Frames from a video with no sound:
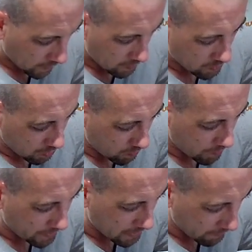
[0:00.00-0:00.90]
So what
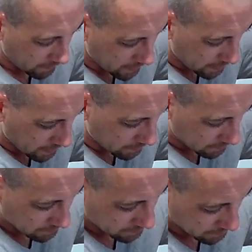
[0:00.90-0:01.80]
we have here,
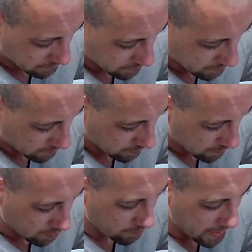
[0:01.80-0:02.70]
we'll
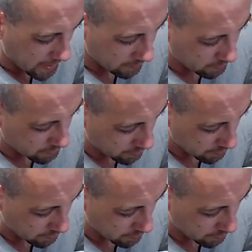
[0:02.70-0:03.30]
go back to